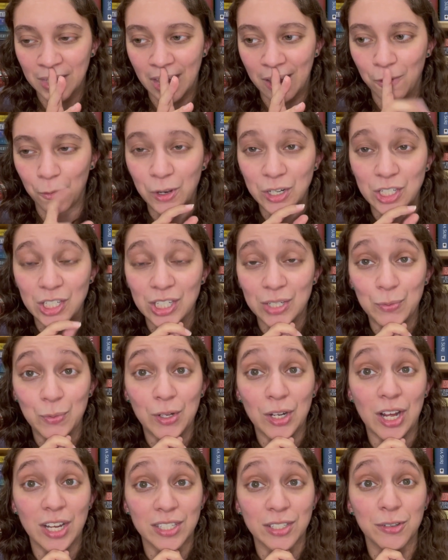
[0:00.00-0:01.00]
which will
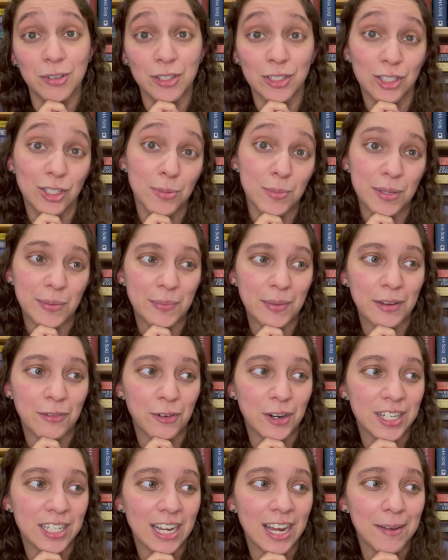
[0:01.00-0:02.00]
also consume some of my
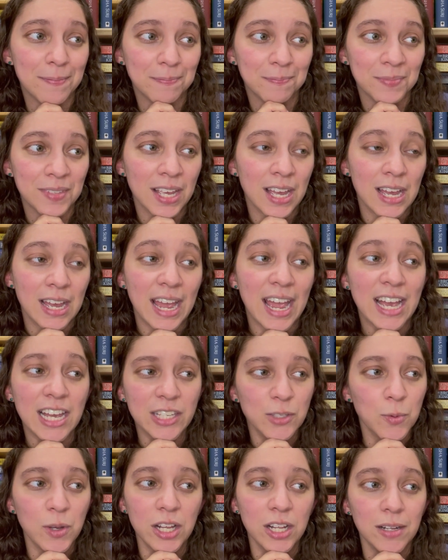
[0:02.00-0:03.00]
free time,
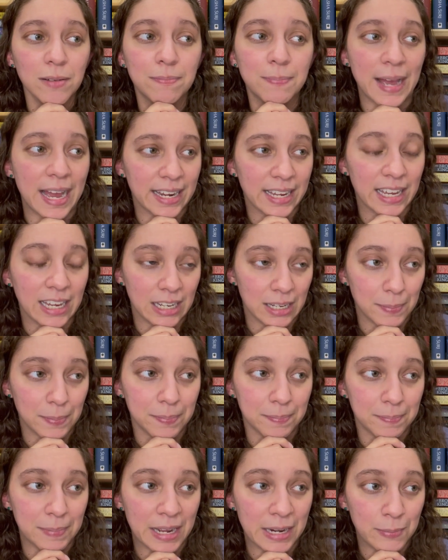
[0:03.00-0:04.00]
as will packing up
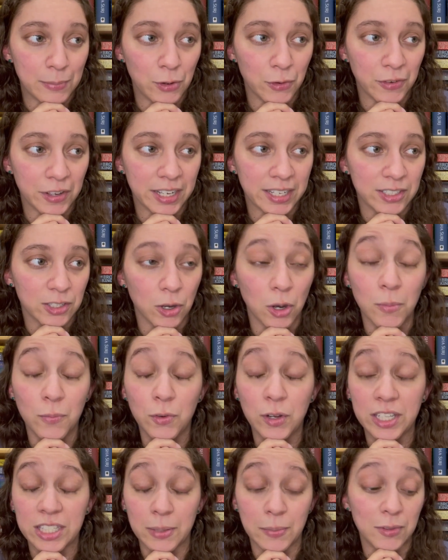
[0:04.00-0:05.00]
and moving. So
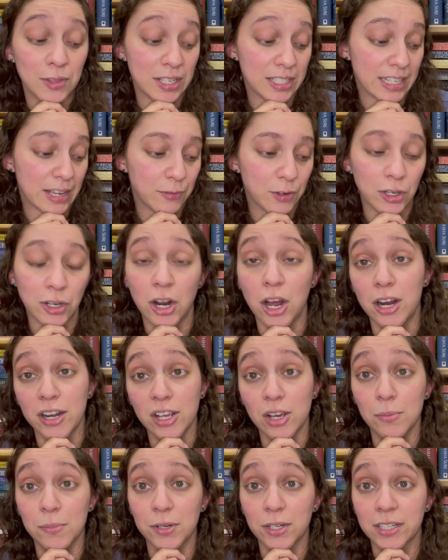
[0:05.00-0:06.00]
hopefully some of these have good
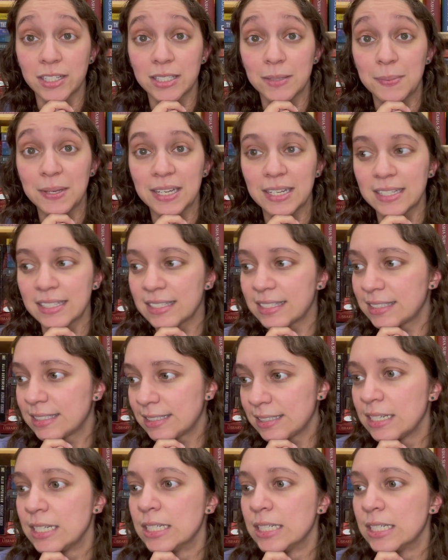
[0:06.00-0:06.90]
audiobooks, because